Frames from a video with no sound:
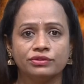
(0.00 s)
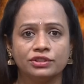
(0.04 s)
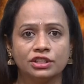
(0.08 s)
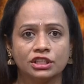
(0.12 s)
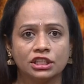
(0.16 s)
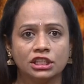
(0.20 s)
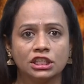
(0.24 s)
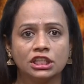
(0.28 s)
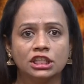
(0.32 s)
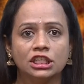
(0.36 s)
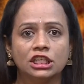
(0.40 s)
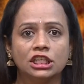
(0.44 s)

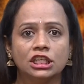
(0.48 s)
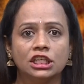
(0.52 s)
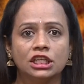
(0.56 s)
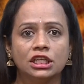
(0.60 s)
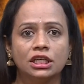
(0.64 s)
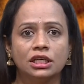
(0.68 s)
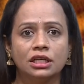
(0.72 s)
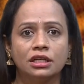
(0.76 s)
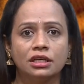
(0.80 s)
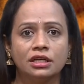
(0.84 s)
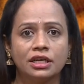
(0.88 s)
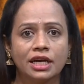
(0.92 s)
the
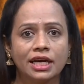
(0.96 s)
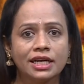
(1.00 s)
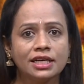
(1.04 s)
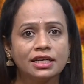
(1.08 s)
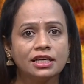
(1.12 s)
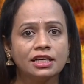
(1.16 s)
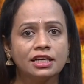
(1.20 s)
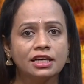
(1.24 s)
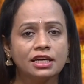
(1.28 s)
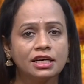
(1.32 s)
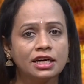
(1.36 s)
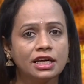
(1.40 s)

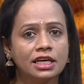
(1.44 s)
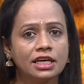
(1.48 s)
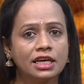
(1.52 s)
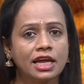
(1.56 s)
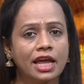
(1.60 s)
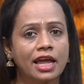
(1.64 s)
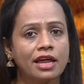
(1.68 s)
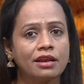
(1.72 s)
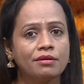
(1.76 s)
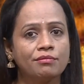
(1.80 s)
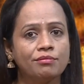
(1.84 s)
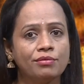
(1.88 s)
red, green
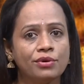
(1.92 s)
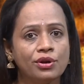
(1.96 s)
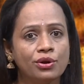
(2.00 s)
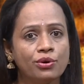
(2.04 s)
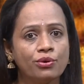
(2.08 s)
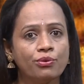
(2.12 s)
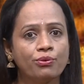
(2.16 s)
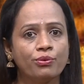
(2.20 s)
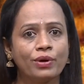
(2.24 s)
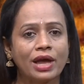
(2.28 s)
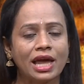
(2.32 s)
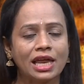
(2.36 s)
and
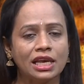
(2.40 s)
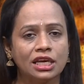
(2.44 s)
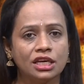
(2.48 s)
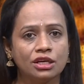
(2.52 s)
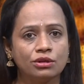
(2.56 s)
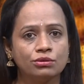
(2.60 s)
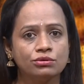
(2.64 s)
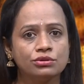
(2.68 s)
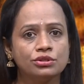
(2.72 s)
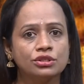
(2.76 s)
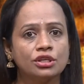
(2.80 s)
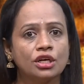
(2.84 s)
blue
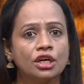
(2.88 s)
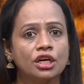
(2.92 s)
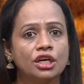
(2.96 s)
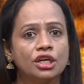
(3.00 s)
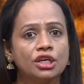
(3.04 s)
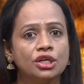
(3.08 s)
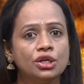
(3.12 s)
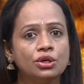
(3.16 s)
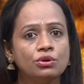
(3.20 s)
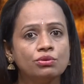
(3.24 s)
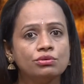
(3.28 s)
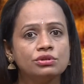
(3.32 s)
values
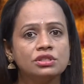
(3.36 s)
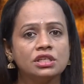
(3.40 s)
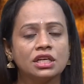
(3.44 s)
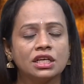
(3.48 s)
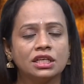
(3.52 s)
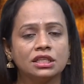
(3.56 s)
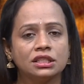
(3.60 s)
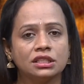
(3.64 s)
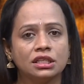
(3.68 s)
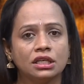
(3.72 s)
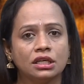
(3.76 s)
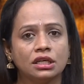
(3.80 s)

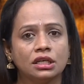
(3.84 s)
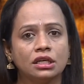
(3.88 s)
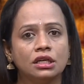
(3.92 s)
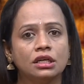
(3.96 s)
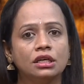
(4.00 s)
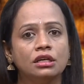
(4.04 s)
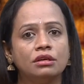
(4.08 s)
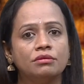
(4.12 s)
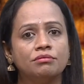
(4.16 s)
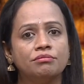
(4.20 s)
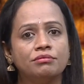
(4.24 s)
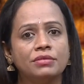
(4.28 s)
using the
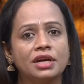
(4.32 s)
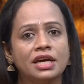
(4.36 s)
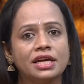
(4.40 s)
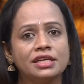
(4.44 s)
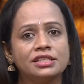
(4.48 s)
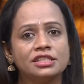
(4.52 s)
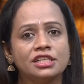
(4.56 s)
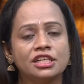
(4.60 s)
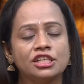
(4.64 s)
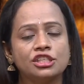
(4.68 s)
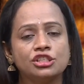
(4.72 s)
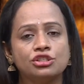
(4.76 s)

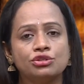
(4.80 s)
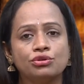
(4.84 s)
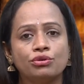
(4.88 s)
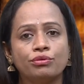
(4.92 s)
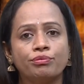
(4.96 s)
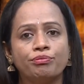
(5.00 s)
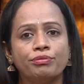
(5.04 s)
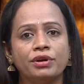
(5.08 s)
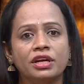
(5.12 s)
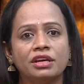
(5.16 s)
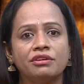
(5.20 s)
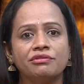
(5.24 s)
message to
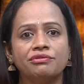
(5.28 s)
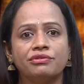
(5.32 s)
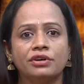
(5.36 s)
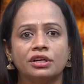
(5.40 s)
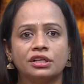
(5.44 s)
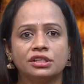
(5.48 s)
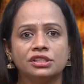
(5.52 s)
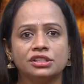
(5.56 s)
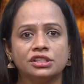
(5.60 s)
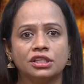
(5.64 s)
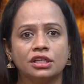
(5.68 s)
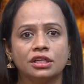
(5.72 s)
bin
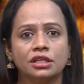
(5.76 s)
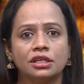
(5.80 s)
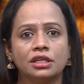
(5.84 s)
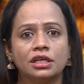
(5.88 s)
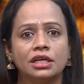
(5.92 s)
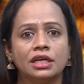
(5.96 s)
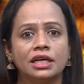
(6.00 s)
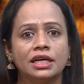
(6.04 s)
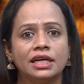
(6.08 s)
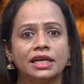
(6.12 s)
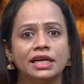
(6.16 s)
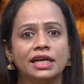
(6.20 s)
function.
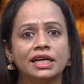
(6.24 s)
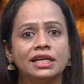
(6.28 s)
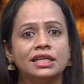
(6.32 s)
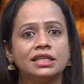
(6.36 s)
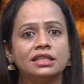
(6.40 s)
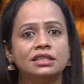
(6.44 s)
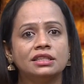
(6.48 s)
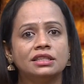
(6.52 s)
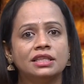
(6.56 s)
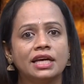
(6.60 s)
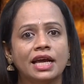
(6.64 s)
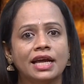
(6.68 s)

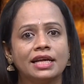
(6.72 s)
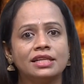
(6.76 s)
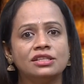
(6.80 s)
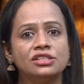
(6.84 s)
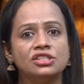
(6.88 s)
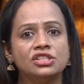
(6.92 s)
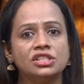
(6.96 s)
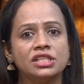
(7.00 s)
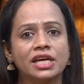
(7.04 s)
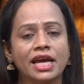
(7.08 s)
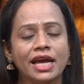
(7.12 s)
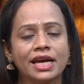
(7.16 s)
It then
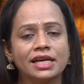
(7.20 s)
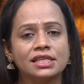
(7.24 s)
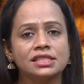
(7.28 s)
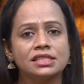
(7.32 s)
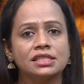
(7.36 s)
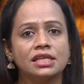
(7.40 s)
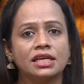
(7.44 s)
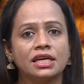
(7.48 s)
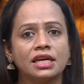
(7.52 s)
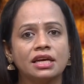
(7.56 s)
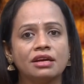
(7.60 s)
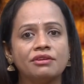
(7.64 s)

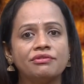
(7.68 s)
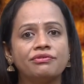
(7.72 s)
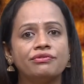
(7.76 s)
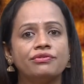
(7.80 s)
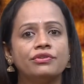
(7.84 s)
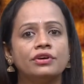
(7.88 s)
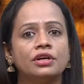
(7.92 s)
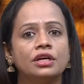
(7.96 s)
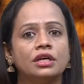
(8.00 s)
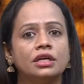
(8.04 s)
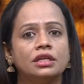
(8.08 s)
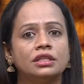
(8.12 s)
checks if
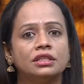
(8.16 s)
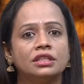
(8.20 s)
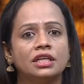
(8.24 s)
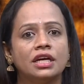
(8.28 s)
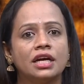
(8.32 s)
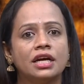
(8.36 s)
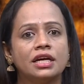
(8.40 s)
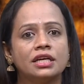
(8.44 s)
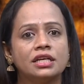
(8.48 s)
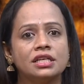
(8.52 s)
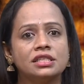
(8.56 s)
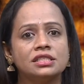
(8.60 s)

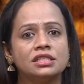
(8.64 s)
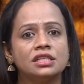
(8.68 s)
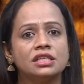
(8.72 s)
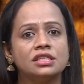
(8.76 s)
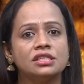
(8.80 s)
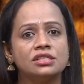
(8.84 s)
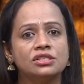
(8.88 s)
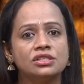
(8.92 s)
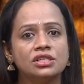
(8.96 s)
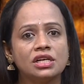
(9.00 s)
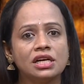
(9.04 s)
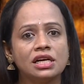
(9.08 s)
there is
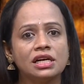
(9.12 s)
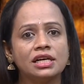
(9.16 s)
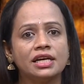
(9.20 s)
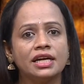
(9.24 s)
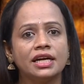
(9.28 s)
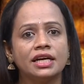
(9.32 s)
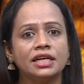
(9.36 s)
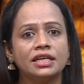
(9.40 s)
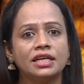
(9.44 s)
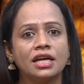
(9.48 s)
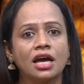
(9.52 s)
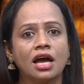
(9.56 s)
still
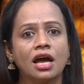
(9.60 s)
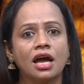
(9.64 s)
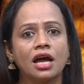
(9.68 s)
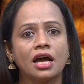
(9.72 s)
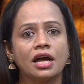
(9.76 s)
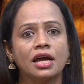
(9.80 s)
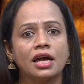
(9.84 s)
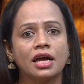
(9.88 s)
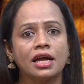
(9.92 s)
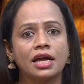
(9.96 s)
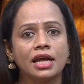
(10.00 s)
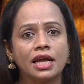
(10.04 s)
data
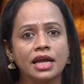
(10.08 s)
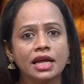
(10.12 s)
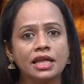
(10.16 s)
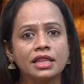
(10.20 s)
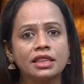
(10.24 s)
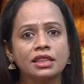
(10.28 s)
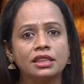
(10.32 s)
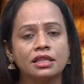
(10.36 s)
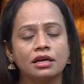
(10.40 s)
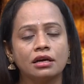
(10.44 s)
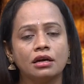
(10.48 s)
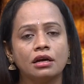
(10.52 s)

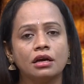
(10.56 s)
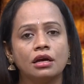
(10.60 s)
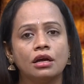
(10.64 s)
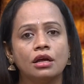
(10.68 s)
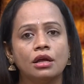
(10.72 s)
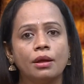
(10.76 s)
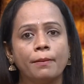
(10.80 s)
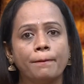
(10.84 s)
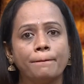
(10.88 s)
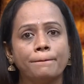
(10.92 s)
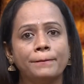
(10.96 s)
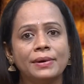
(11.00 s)
in the
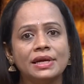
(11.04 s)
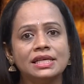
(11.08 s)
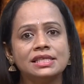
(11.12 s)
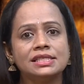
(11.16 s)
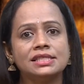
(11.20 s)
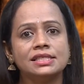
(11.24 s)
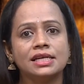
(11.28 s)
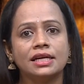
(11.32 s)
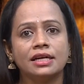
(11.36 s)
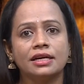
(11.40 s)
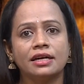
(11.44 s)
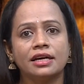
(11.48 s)
bin
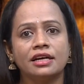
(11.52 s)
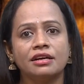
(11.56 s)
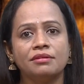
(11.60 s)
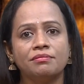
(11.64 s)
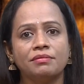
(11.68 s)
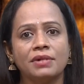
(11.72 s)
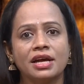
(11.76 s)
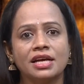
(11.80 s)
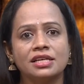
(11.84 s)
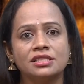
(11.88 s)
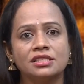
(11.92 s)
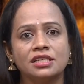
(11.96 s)
secret
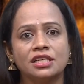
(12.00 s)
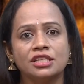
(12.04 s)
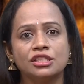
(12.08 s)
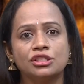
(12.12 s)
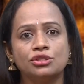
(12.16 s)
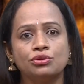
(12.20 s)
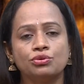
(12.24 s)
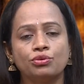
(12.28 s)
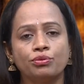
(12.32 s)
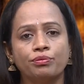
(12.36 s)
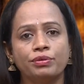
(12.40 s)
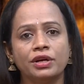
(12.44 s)

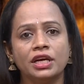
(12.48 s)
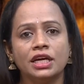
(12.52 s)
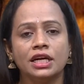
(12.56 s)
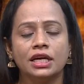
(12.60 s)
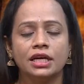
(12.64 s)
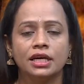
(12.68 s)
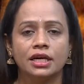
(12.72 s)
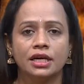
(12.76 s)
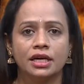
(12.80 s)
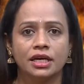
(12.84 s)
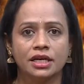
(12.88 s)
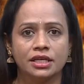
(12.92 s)
message to be
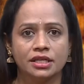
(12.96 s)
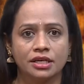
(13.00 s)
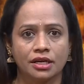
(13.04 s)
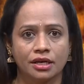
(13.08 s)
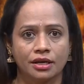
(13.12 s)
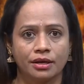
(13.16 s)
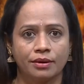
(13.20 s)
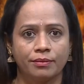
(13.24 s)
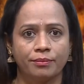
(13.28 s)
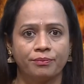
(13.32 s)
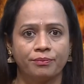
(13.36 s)
hidden.